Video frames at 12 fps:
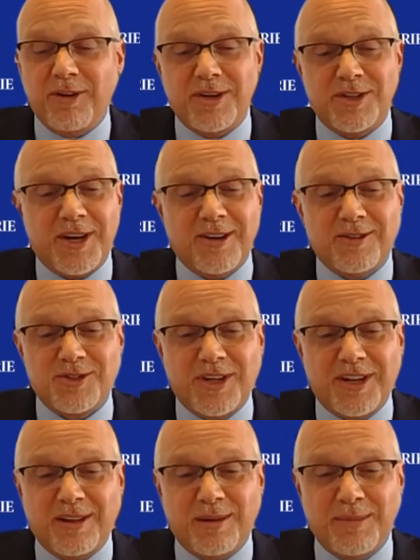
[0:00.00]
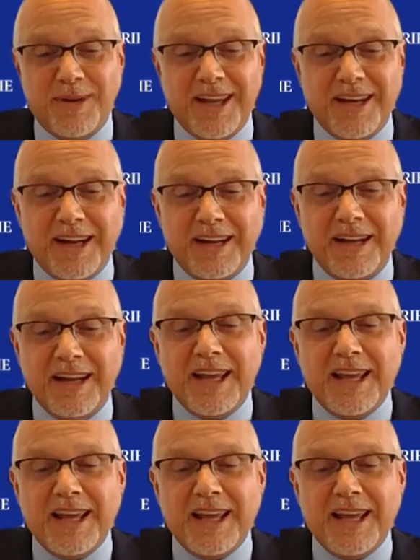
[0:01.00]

very challenging in the beginning.